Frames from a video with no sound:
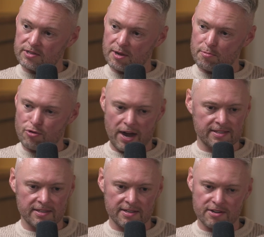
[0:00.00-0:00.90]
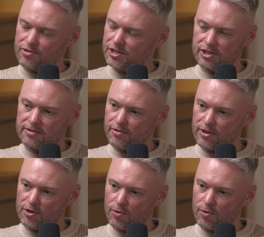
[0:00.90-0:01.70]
a practicing Christian for a little